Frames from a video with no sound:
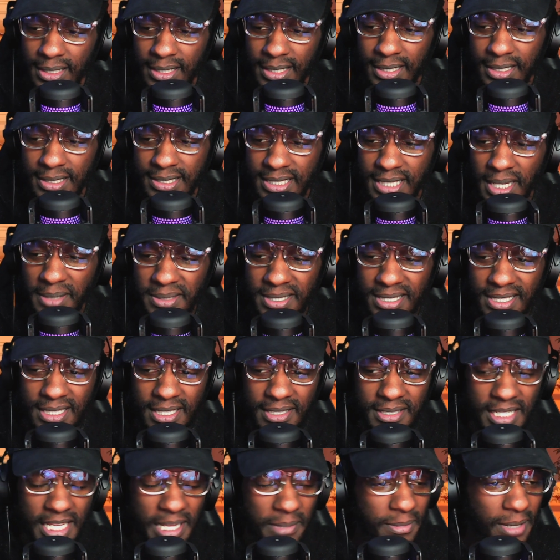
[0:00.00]

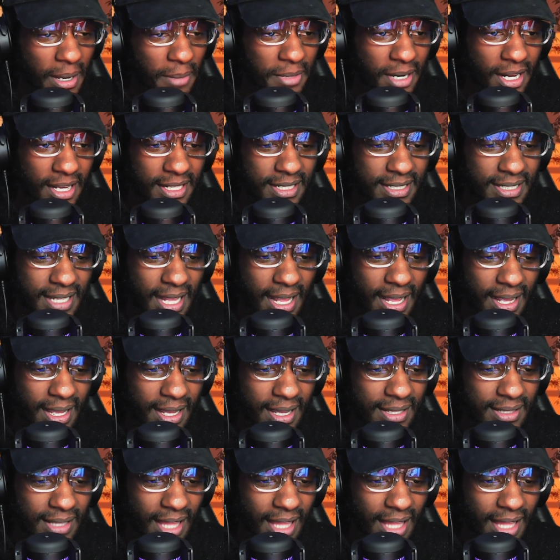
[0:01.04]
just keep coming out of his hand.